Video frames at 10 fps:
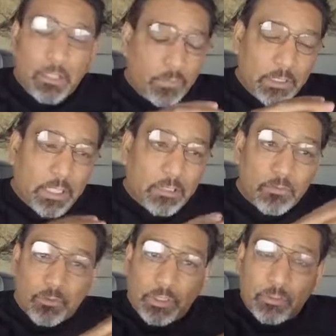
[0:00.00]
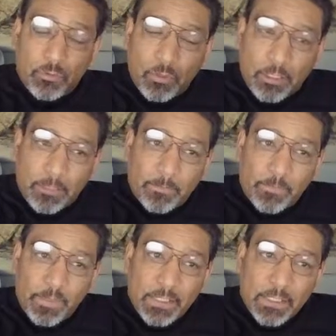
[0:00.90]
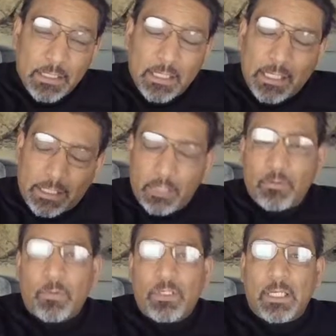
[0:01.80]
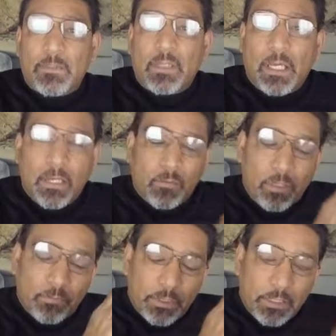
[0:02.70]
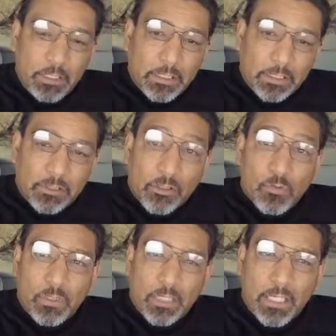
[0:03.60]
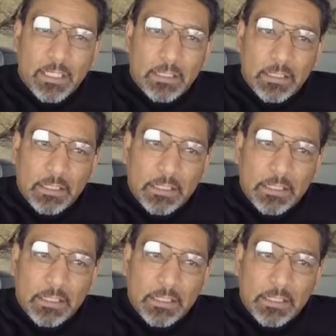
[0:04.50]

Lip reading: I mean, not Elm Street, to I can't remember the name of the highway, but it starts with an S,